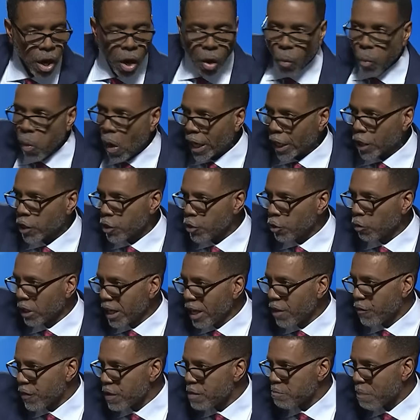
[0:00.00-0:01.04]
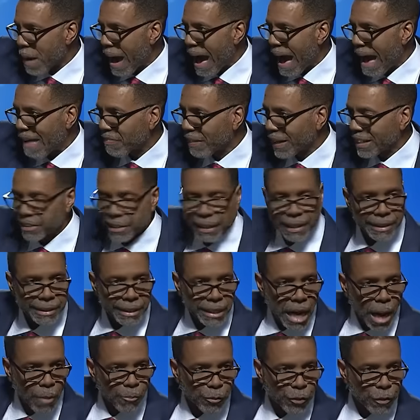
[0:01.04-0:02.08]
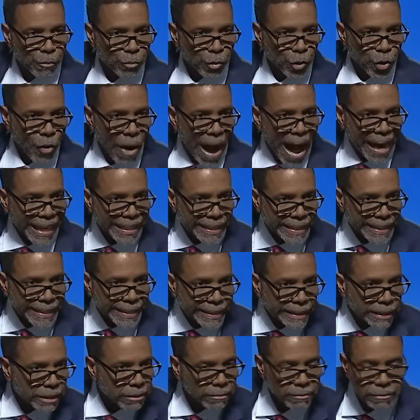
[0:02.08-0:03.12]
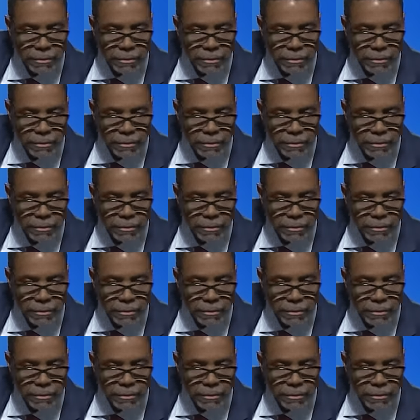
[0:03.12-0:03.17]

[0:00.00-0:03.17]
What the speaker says: What are you living by that doesn't come from Christ?